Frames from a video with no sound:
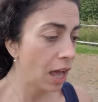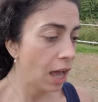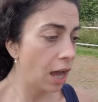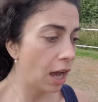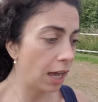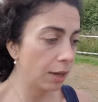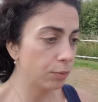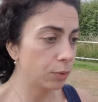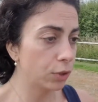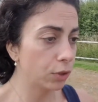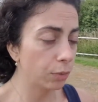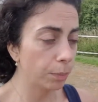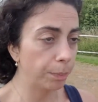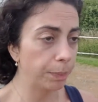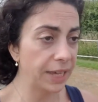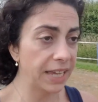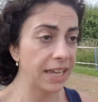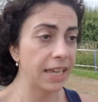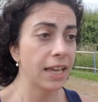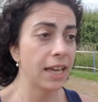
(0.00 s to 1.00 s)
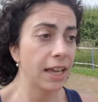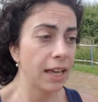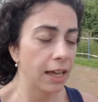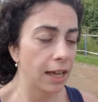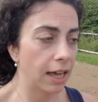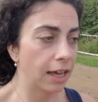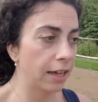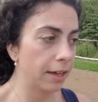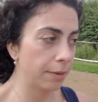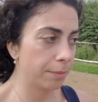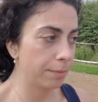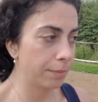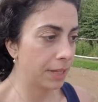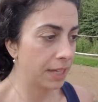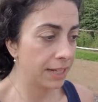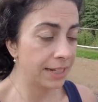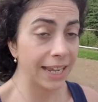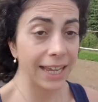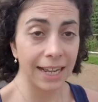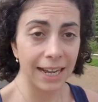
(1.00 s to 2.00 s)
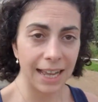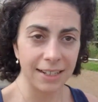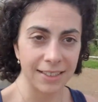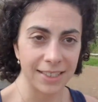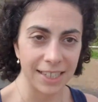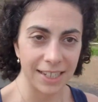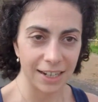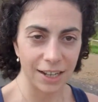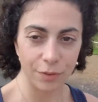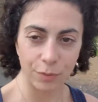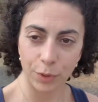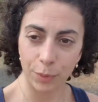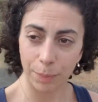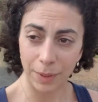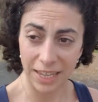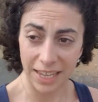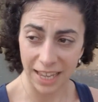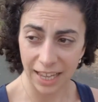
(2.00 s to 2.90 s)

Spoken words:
I will be neglected, I will be